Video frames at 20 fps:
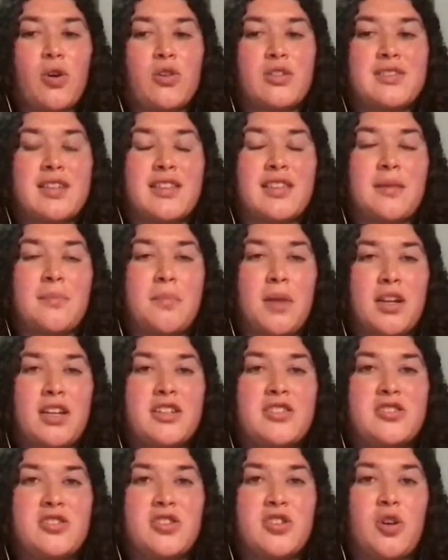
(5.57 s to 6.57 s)
goal is that the
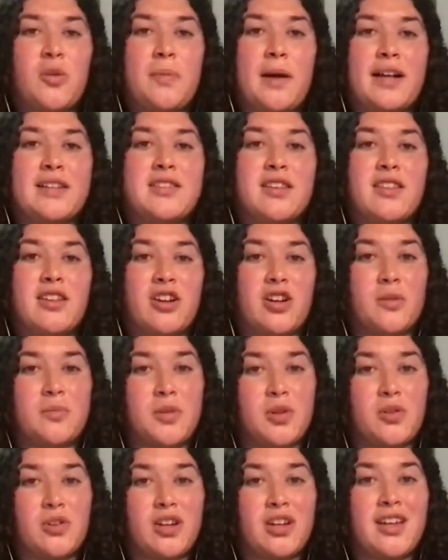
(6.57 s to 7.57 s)
money should go back to the
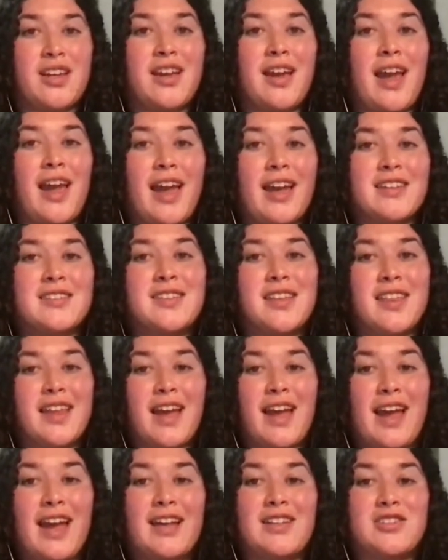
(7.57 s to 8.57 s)
community and to the
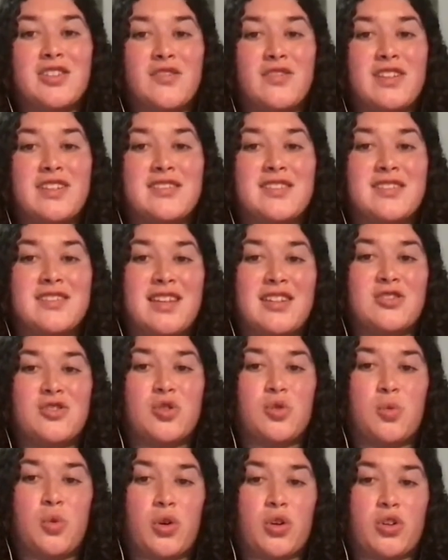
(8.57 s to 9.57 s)
hands of these
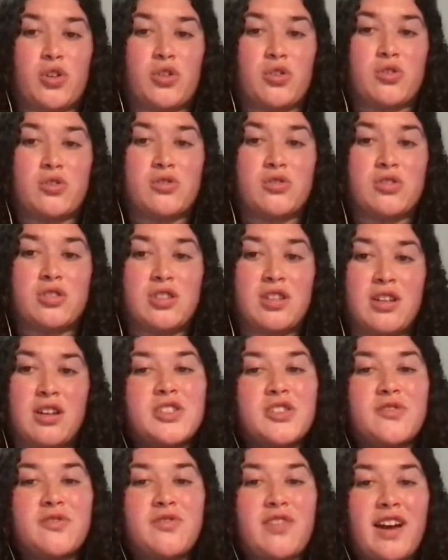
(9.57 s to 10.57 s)
essential workers. We
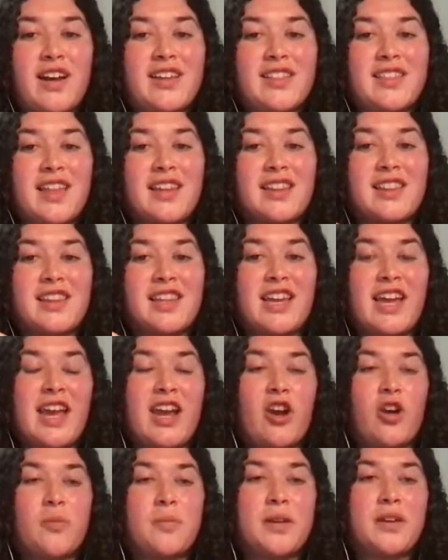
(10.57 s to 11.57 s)
should fight that
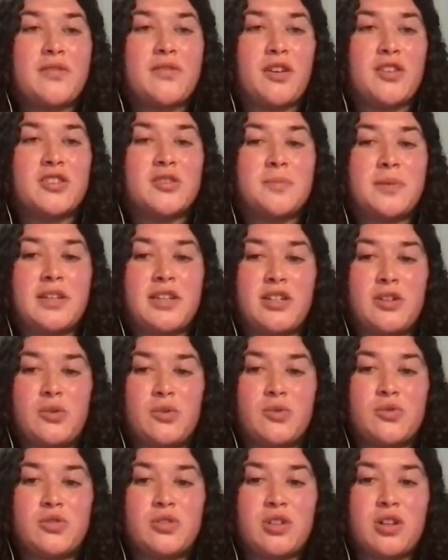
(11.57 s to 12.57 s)
the ARP funds be
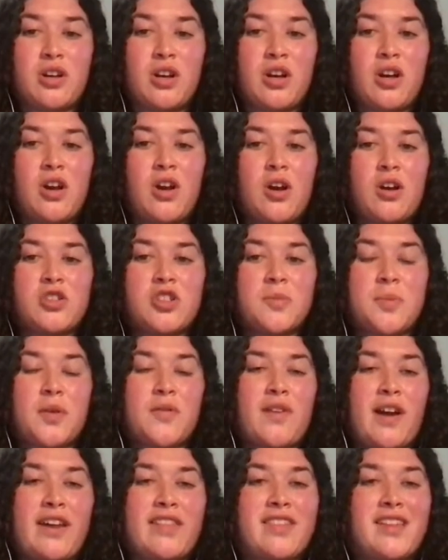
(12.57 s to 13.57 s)
used to
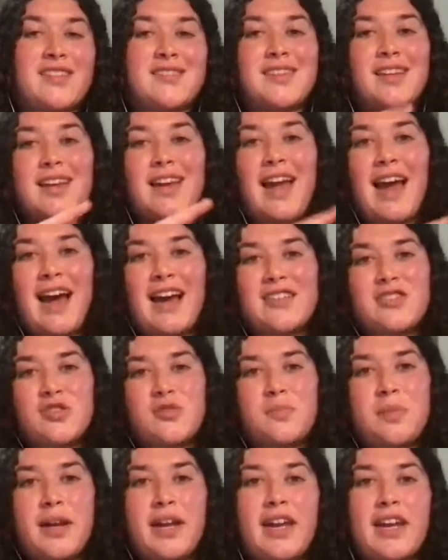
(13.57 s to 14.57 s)
provide things like
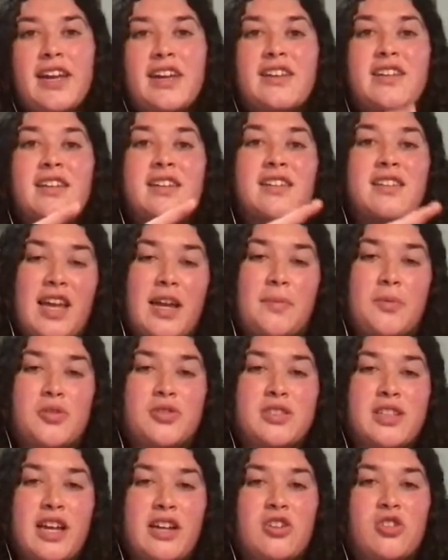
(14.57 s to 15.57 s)
hazard pay, labor
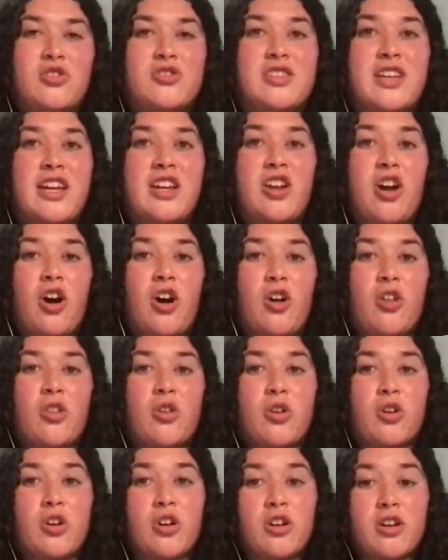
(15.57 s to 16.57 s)
standards, and
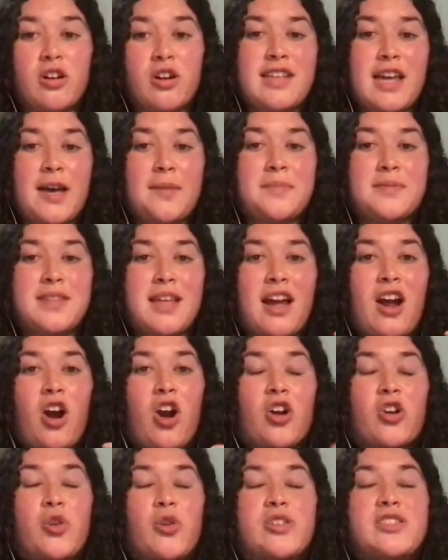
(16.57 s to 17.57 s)
other steps that
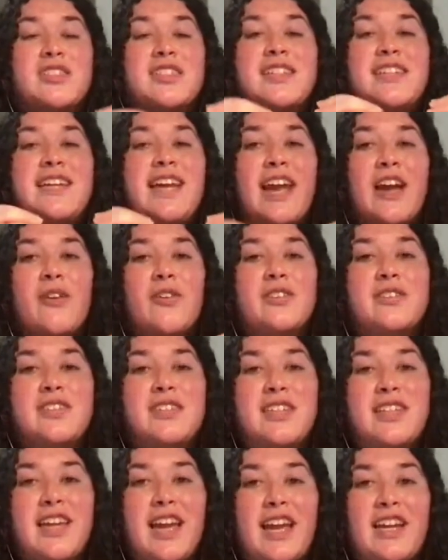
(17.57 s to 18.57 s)
are going to
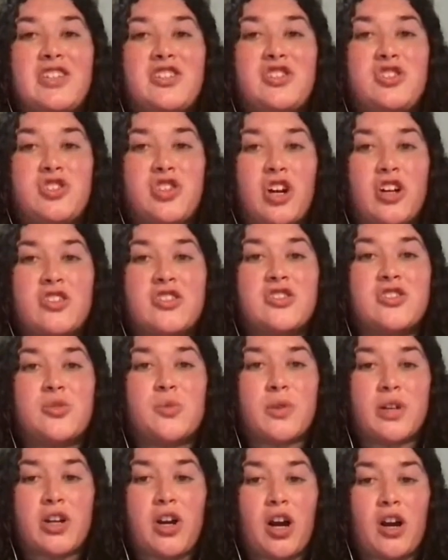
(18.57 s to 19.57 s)
guarantee a just
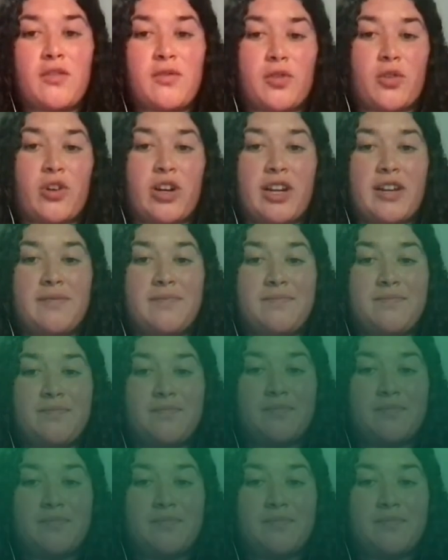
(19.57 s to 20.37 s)
recovery.